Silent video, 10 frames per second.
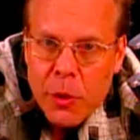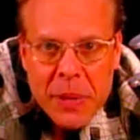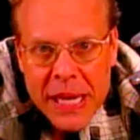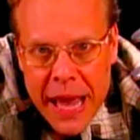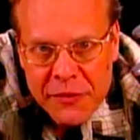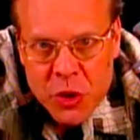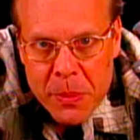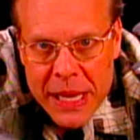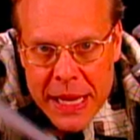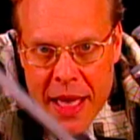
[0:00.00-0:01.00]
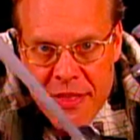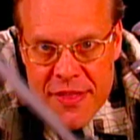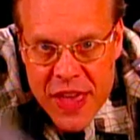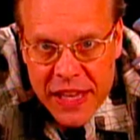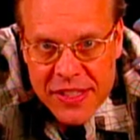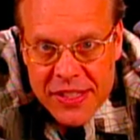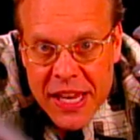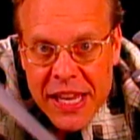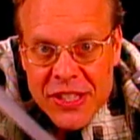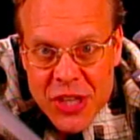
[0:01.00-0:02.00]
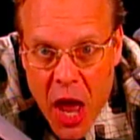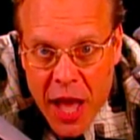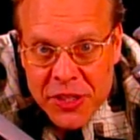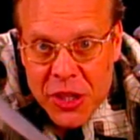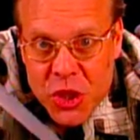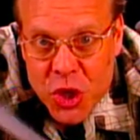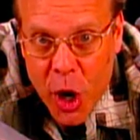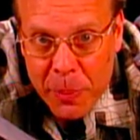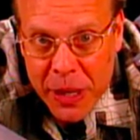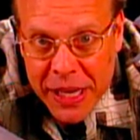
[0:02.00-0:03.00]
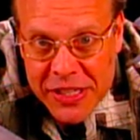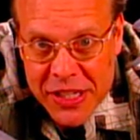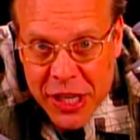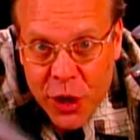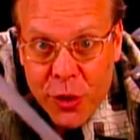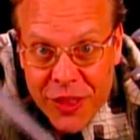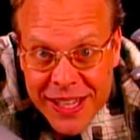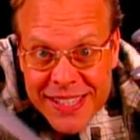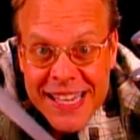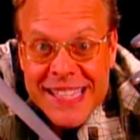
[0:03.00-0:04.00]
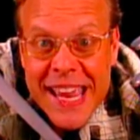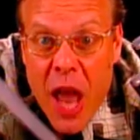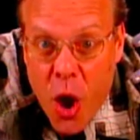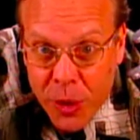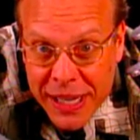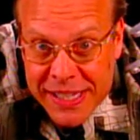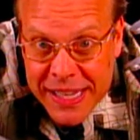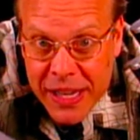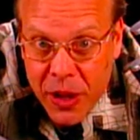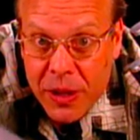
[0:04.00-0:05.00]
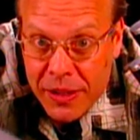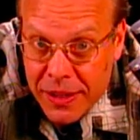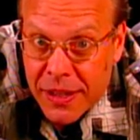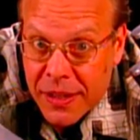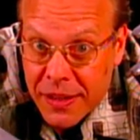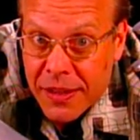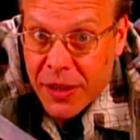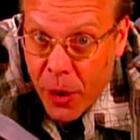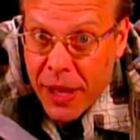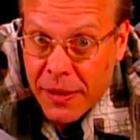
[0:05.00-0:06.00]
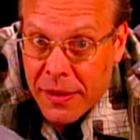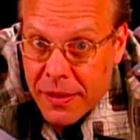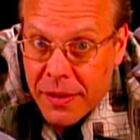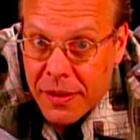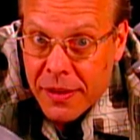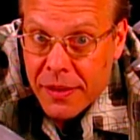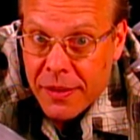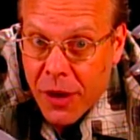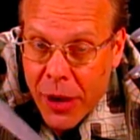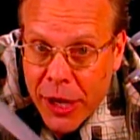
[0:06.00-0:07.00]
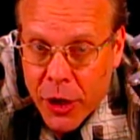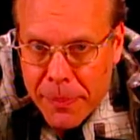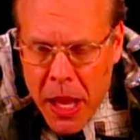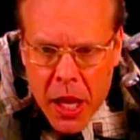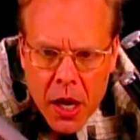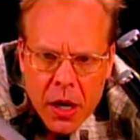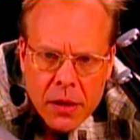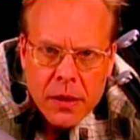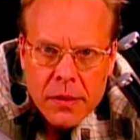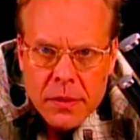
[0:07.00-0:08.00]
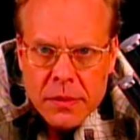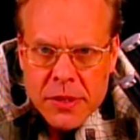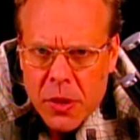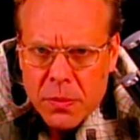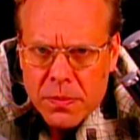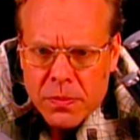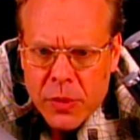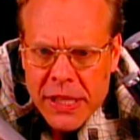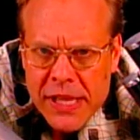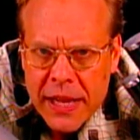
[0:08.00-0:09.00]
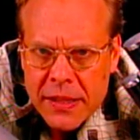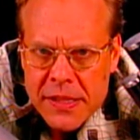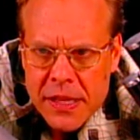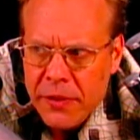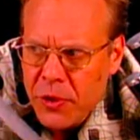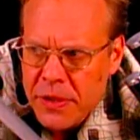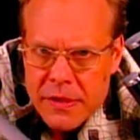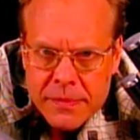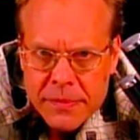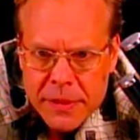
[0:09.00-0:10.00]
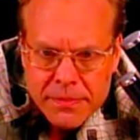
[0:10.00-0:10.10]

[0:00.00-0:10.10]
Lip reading: repeat after me. This is not a sharpening steel. This is a honing steel. Go ahead. Okay, good. So what exactly is the difference?